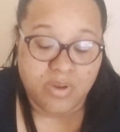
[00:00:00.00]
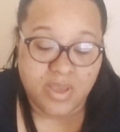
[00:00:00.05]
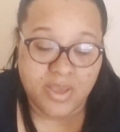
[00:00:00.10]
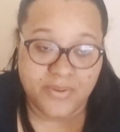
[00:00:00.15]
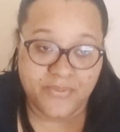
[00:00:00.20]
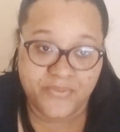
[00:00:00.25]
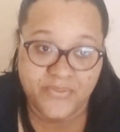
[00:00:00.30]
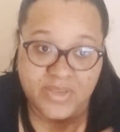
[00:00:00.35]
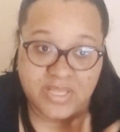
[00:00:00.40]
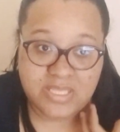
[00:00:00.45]

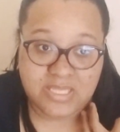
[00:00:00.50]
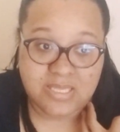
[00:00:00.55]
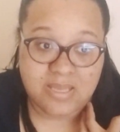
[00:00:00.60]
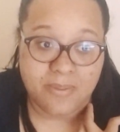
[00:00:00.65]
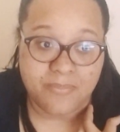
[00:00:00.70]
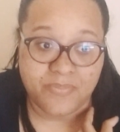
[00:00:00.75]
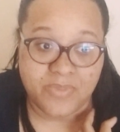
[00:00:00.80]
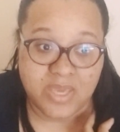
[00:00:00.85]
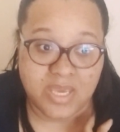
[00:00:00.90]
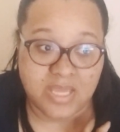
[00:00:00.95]
if it's
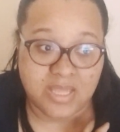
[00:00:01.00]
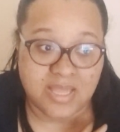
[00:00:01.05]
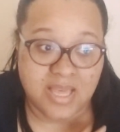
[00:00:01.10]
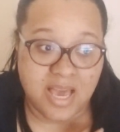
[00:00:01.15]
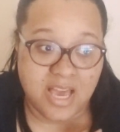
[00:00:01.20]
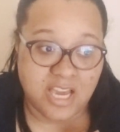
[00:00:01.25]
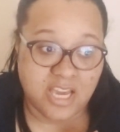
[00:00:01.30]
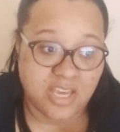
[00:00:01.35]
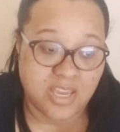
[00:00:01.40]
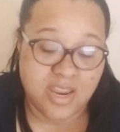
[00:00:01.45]
something
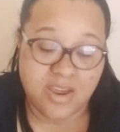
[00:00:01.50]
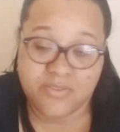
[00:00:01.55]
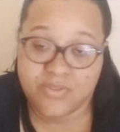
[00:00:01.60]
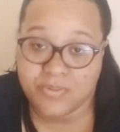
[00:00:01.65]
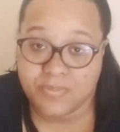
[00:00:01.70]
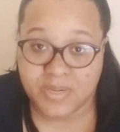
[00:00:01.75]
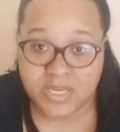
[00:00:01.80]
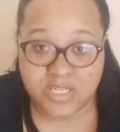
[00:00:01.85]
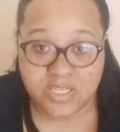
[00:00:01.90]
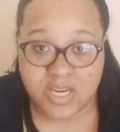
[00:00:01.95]
that could
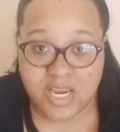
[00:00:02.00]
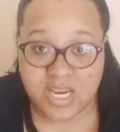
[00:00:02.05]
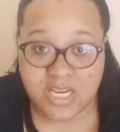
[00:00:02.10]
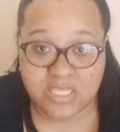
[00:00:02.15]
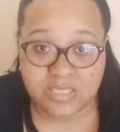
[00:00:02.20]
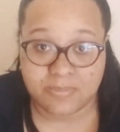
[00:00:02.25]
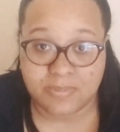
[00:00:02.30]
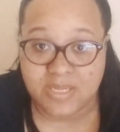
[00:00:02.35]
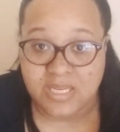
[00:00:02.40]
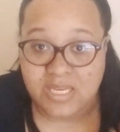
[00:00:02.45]
ever be
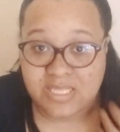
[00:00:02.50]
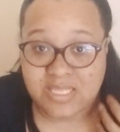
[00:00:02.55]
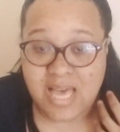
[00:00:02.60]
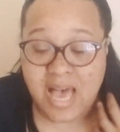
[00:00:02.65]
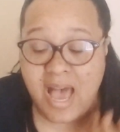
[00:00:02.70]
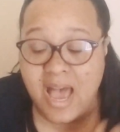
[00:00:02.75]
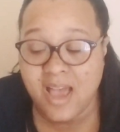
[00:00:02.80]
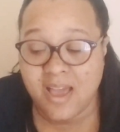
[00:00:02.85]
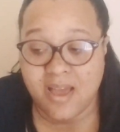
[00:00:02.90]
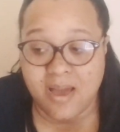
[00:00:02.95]
changed, because
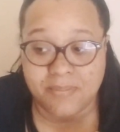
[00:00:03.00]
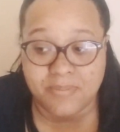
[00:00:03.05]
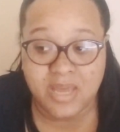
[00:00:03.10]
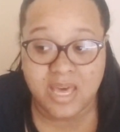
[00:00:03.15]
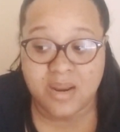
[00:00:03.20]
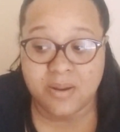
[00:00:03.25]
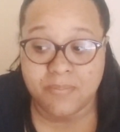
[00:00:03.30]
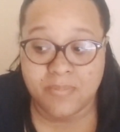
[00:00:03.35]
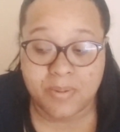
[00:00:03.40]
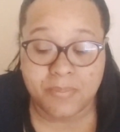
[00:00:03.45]
I'm
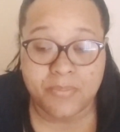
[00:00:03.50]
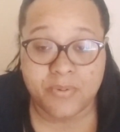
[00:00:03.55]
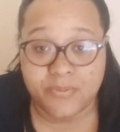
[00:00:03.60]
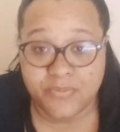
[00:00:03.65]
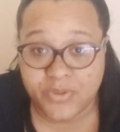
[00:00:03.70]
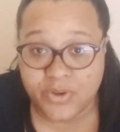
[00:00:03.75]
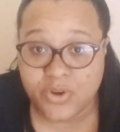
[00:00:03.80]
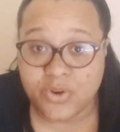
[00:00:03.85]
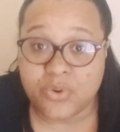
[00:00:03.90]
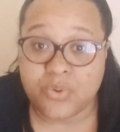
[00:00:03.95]
not a member
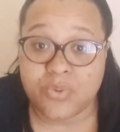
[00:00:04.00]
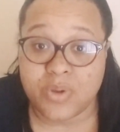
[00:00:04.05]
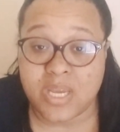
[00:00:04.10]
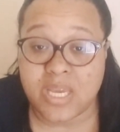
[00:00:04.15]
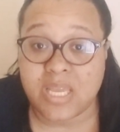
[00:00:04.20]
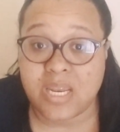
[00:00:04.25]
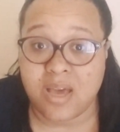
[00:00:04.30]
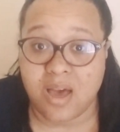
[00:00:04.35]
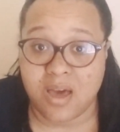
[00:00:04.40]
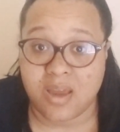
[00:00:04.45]
of the
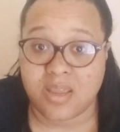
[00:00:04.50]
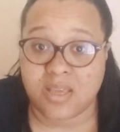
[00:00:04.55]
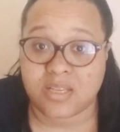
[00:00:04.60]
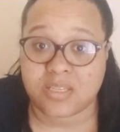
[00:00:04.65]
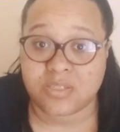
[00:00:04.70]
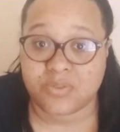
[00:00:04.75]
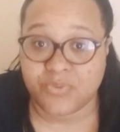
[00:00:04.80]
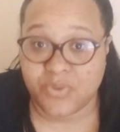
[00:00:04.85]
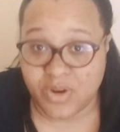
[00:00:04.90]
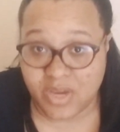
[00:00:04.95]
Korean
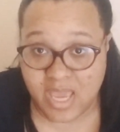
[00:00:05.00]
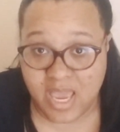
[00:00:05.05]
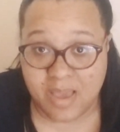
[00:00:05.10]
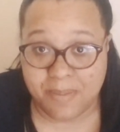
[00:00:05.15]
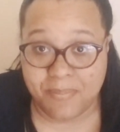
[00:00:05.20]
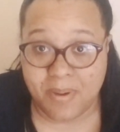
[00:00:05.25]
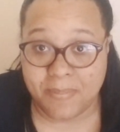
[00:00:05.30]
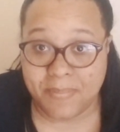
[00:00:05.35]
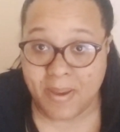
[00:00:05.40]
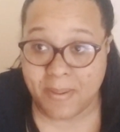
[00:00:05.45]
audience for K-pop.